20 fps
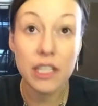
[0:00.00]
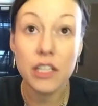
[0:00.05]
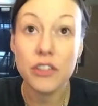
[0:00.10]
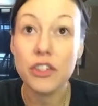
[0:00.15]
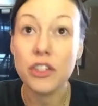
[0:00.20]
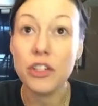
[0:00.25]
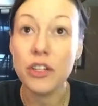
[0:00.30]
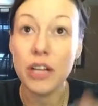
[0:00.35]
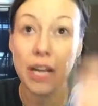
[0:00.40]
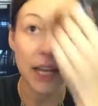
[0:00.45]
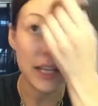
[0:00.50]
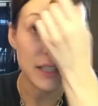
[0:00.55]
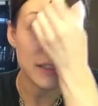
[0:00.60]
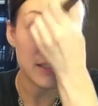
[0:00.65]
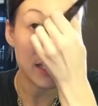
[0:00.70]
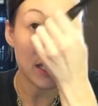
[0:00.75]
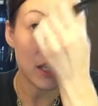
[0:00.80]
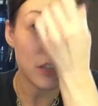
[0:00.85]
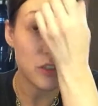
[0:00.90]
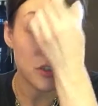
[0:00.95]
was a teenager
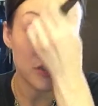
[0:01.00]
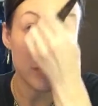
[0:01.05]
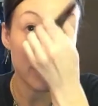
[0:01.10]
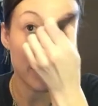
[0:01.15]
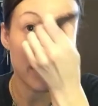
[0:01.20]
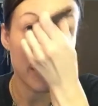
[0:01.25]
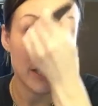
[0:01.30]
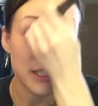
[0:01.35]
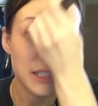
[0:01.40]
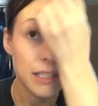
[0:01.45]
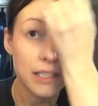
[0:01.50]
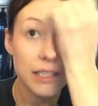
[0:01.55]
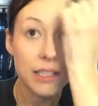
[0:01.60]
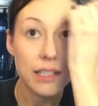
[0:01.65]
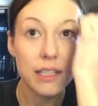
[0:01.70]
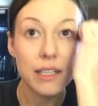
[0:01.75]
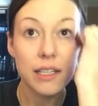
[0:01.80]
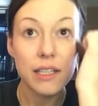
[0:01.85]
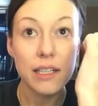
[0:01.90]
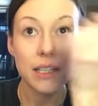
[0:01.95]
and teenagers
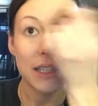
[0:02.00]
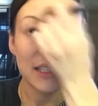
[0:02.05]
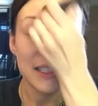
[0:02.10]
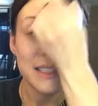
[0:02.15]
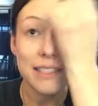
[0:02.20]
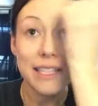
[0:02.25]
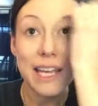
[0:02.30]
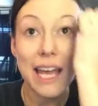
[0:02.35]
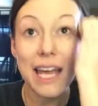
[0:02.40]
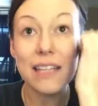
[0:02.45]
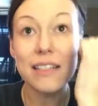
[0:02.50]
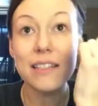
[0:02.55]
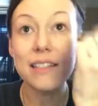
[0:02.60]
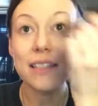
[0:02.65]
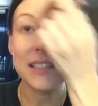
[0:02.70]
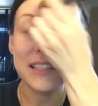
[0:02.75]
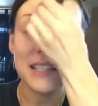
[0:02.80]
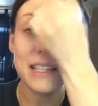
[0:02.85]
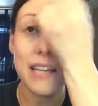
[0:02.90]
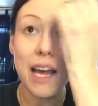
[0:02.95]

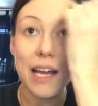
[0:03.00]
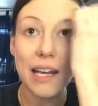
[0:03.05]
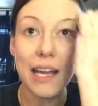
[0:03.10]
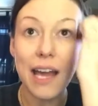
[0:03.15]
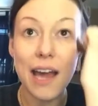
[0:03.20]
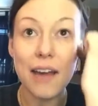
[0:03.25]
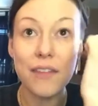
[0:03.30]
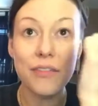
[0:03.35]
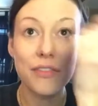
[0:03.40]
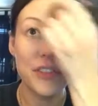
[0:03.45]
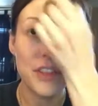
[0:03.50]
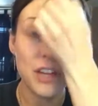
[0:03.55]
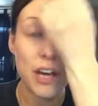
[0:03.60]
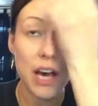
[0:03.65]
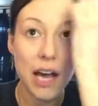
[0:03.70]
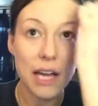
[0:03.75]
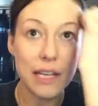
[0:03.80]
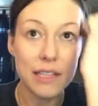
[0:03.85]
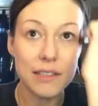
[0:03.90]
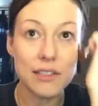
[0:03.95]
tends to not have
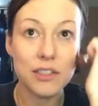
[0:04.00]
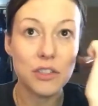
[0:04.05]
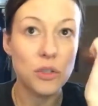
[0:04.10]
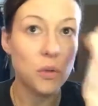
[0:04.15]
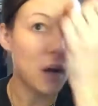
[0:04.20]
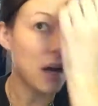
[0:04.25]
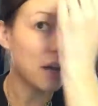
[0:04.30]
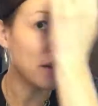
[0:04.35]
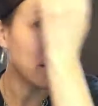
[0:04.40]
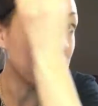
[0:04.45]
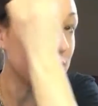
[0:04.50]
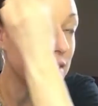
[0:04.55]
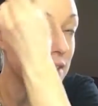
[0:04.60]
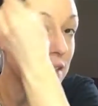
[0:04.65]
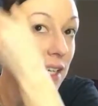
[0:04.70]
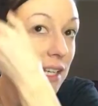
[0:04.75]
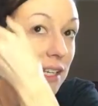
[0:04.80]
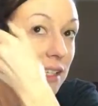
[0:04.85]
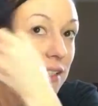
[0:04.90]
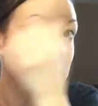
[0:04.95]
the highest quality
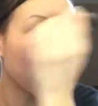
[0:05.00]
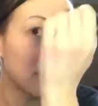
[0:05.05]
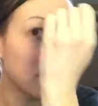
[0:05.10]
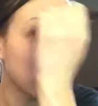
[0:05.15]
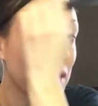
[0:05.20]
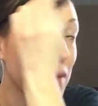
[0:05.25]
skin.